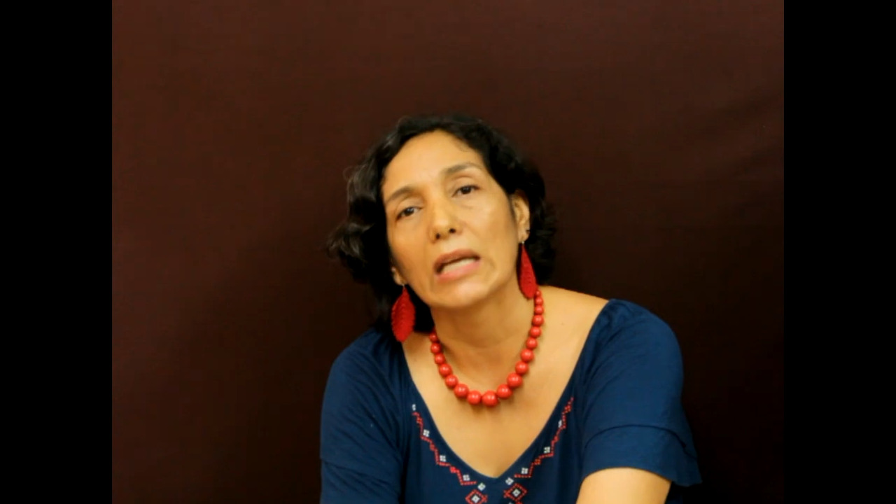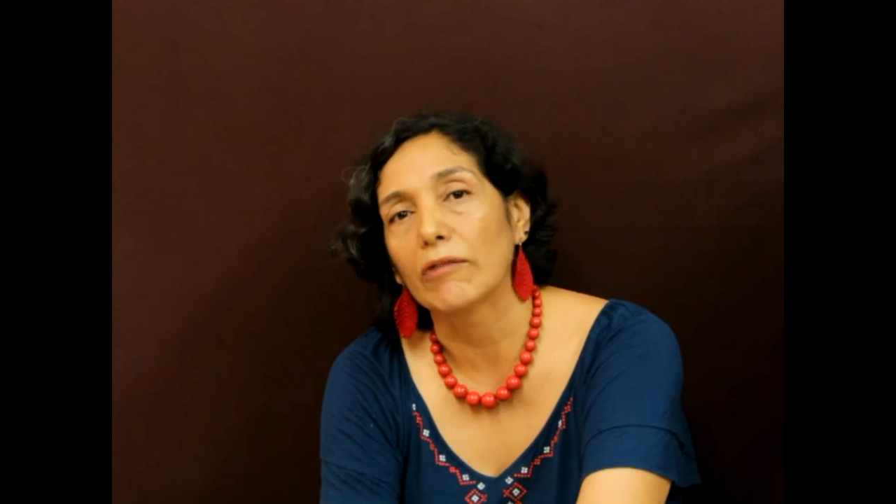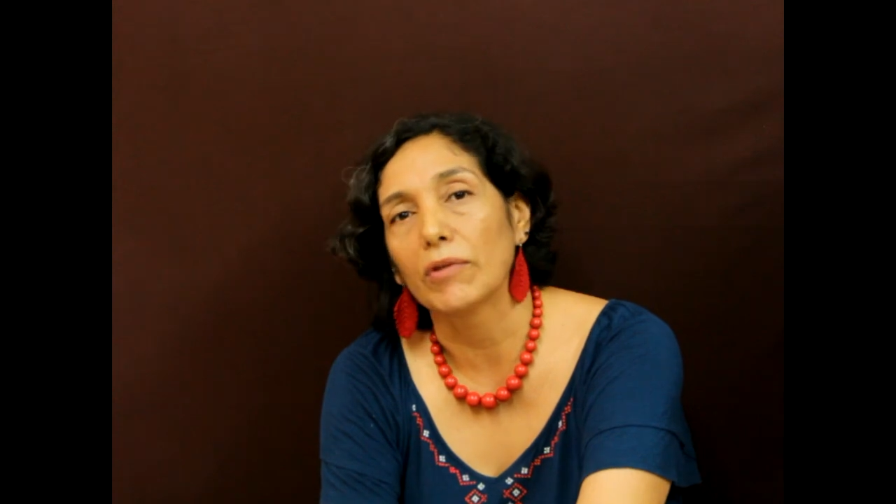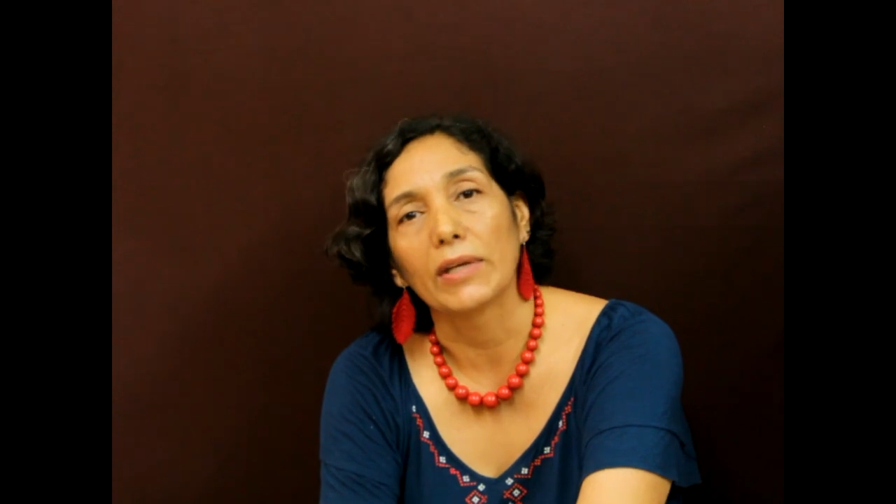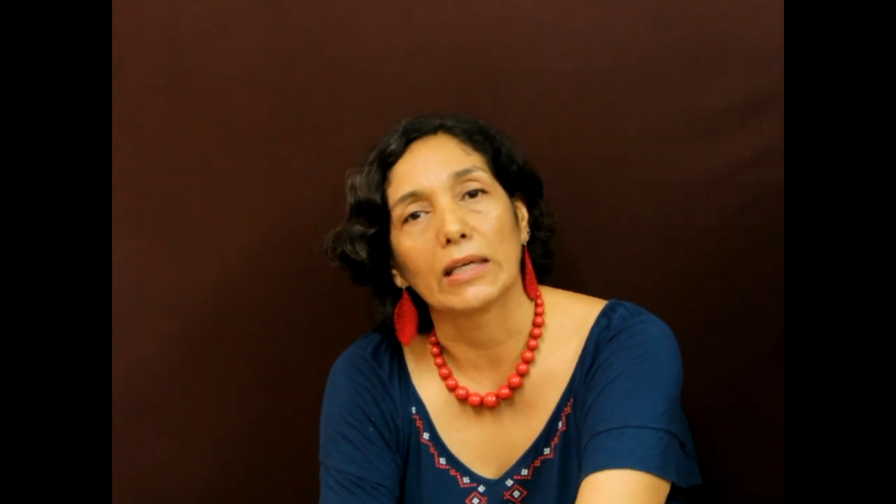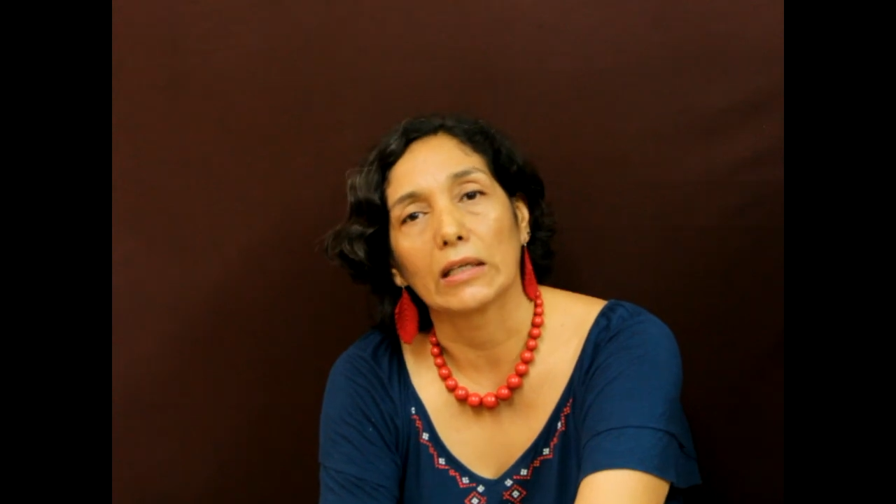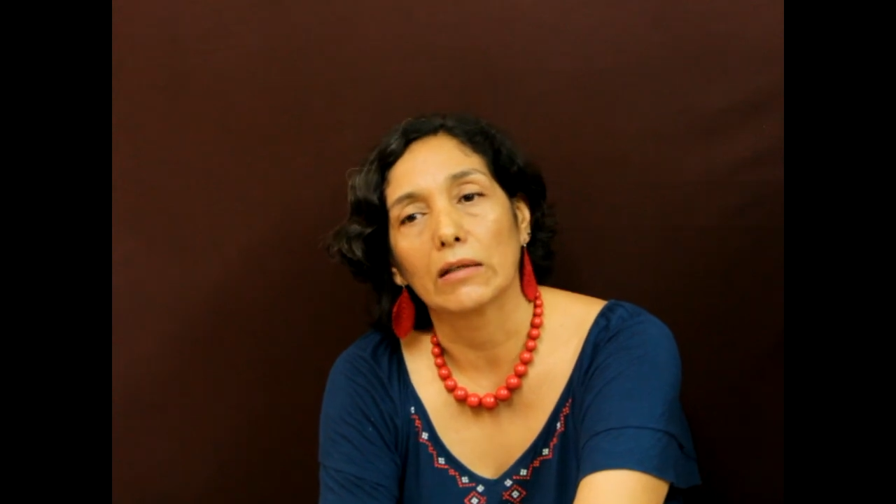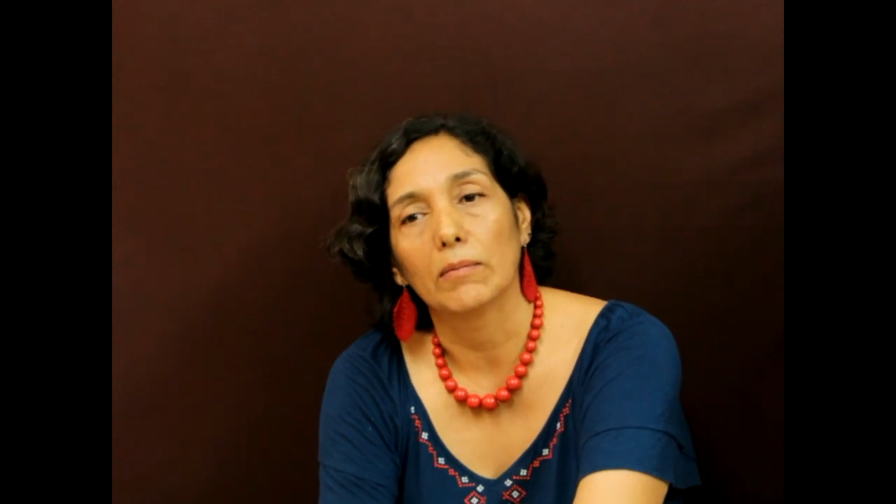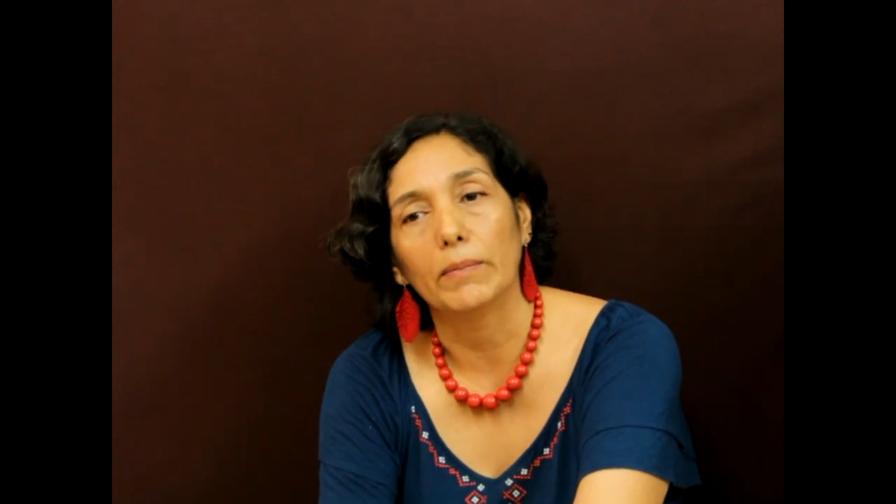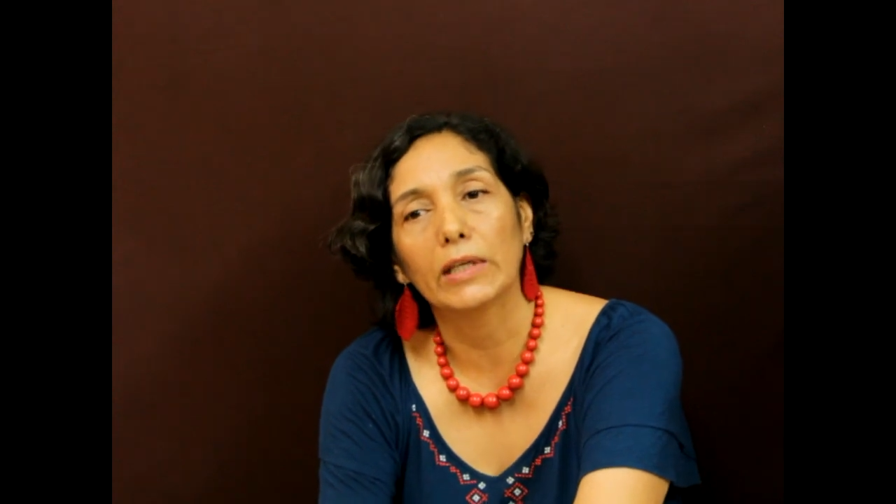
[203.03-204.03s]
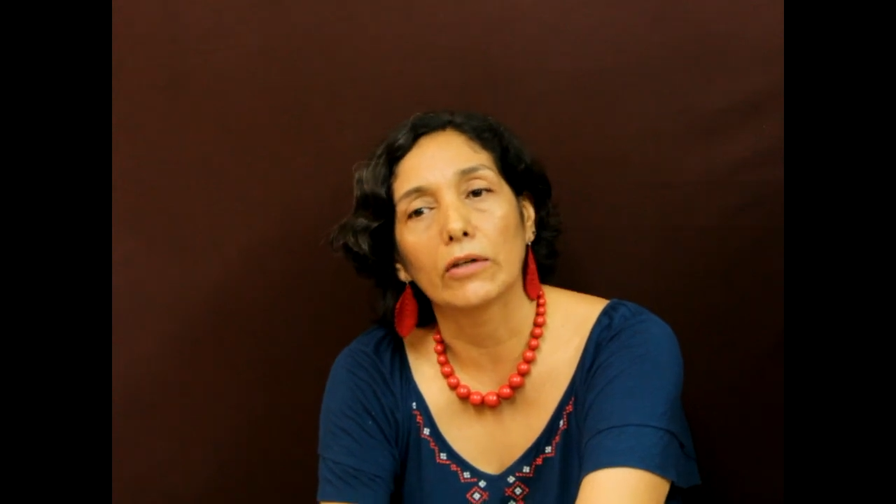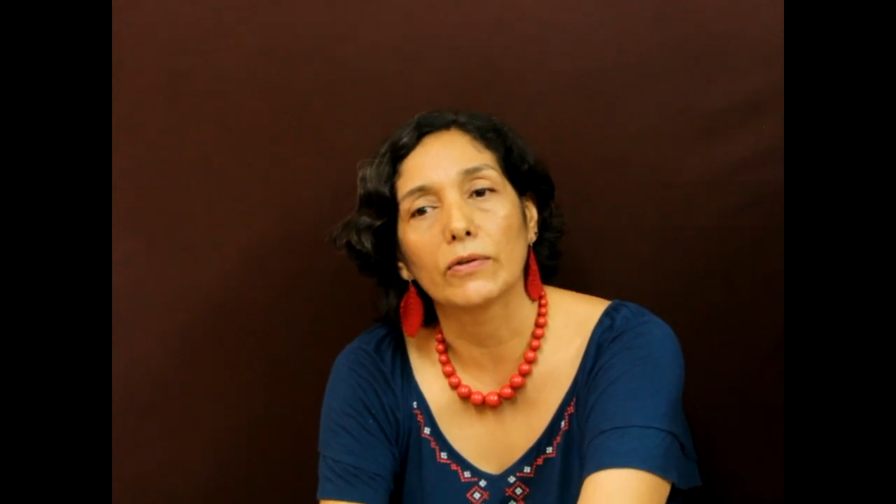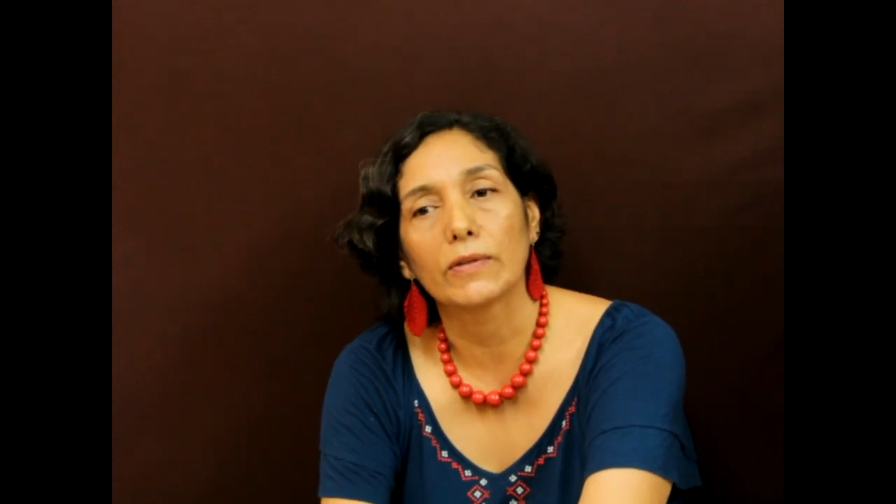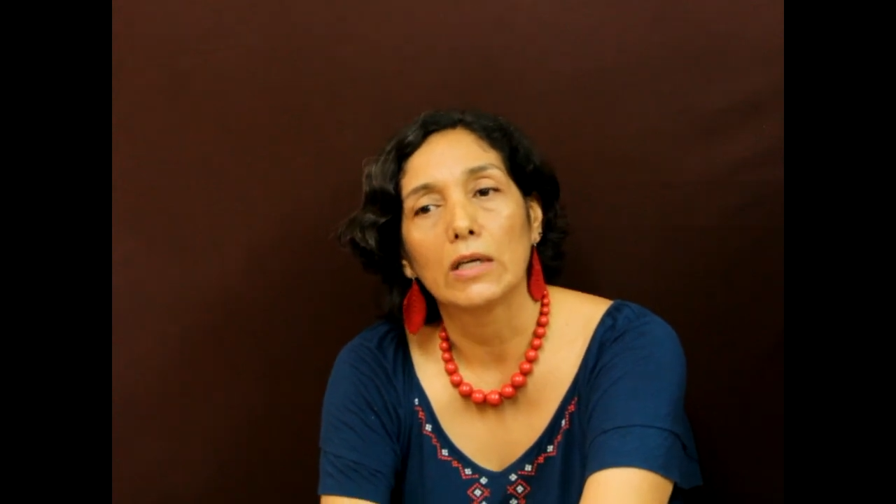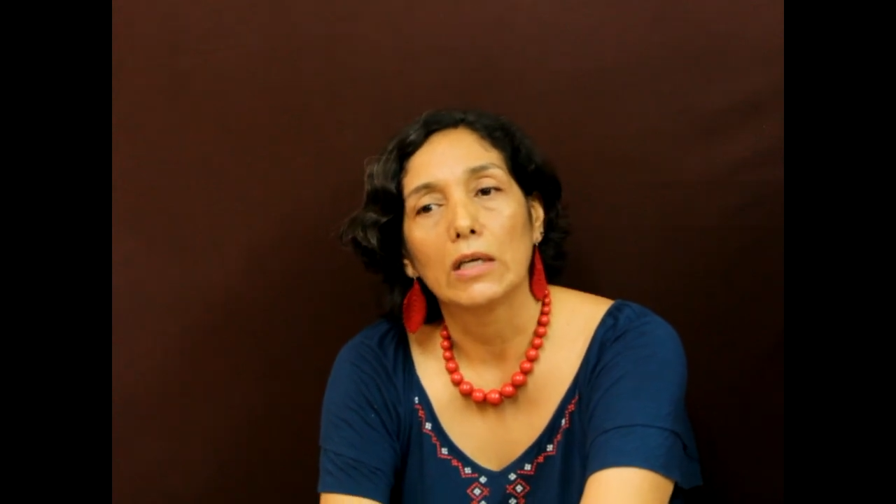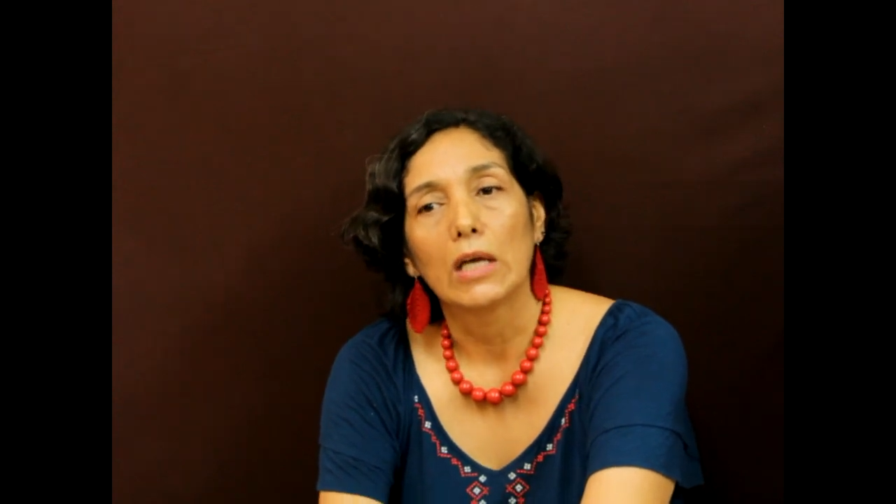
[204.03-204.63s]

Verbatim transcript: everything because